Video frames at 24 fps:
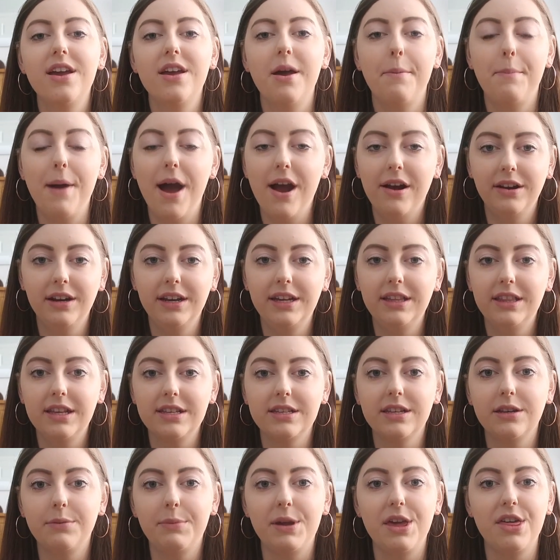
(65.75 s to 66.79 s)
Apparently
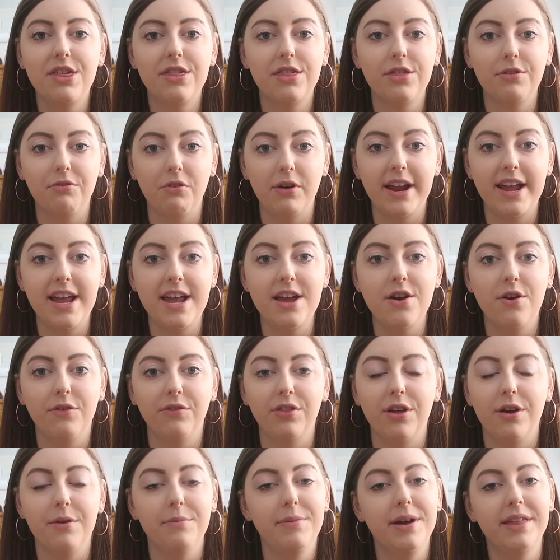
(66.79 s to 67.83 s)
there's going to be three
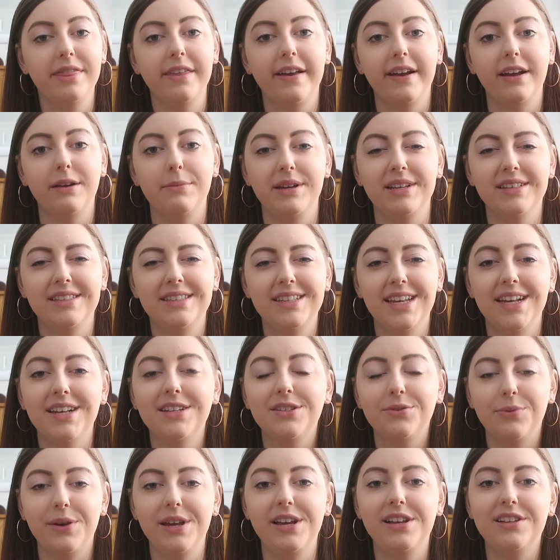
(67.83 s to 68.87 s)
of them and they're going to be
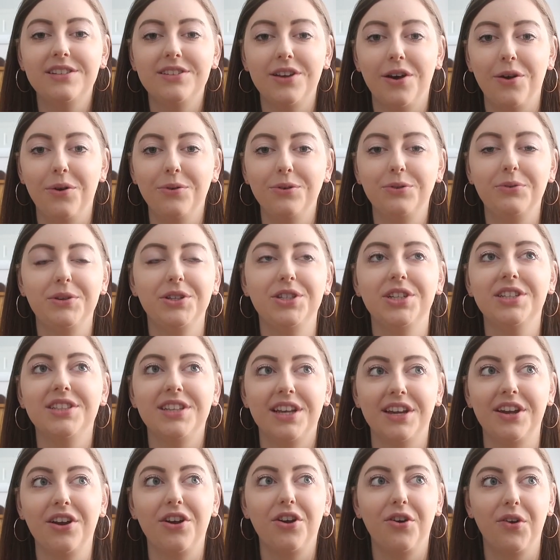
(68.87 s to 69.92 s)
six weeks old, which is
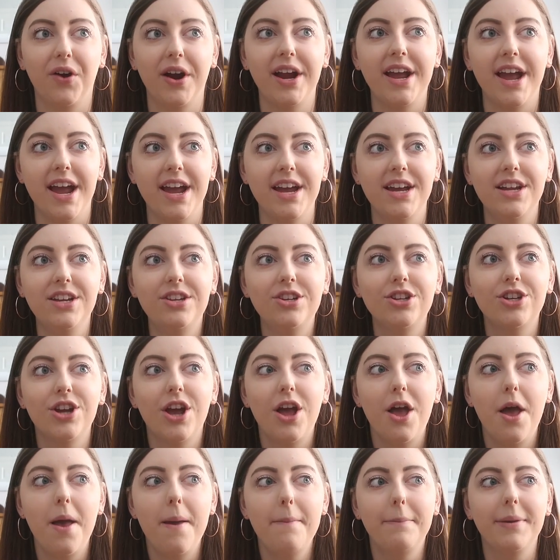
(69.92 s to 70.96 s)
like a great age
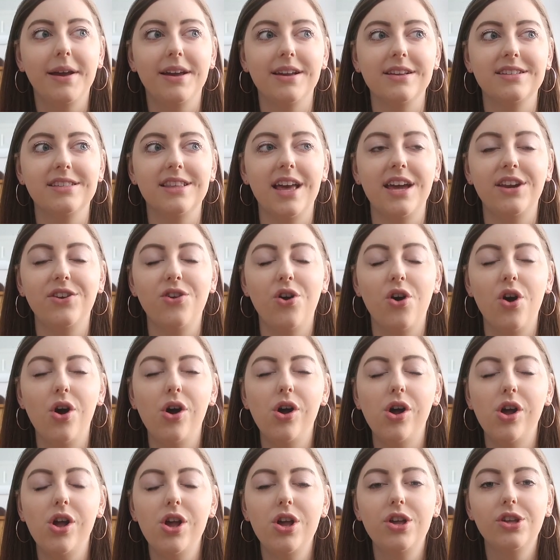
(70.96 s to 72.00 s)
because they're
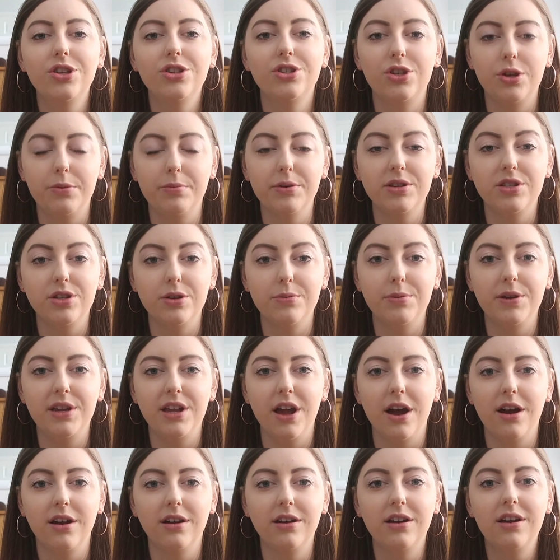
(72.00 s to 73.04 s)
not super super
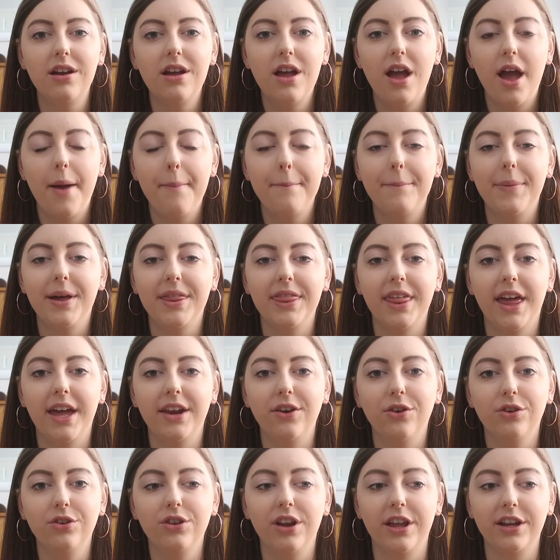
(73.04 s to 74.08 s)
young, but they're
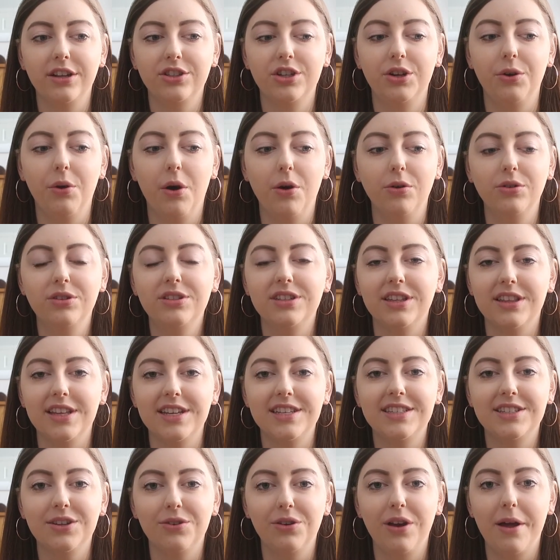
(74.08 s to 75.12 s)
not like too old, so they're
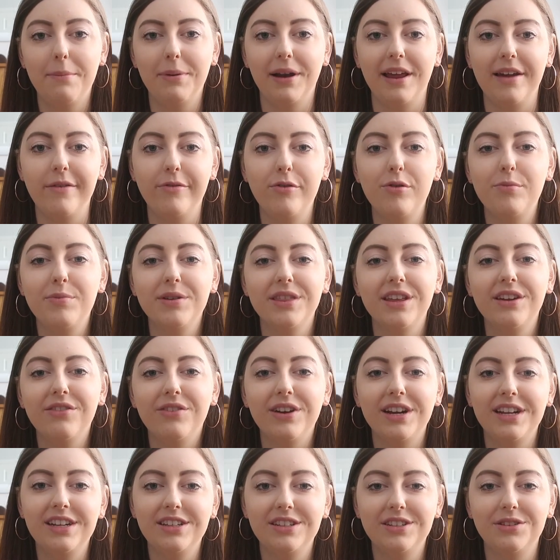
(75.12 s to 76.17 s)
still like playful, but they're
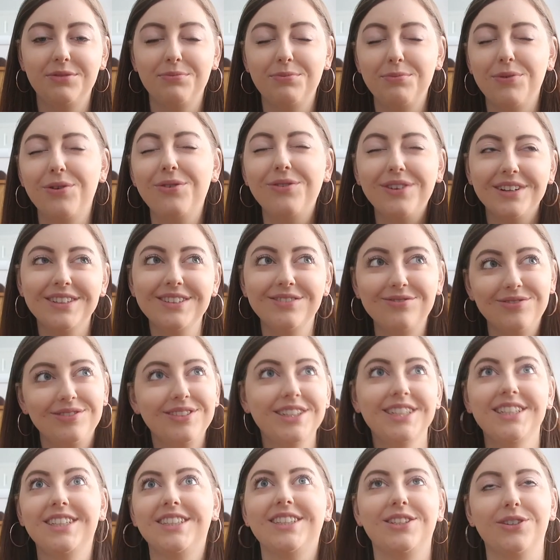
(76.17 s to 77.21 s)
really small and I'm
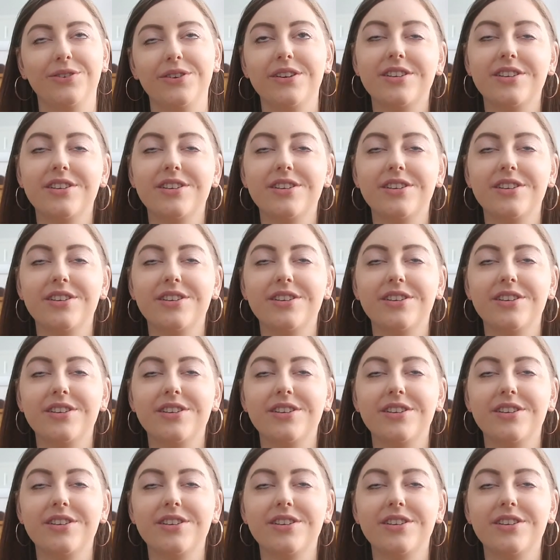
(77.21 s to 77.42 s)
like so